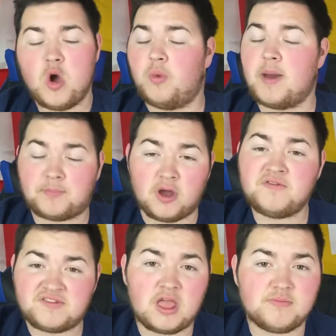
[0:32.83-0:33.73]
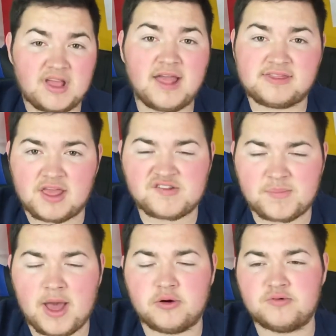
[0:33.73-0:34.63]
where both teams had their
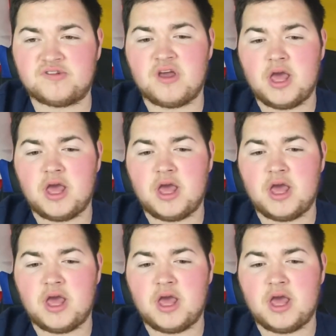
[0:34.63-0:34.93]
spells.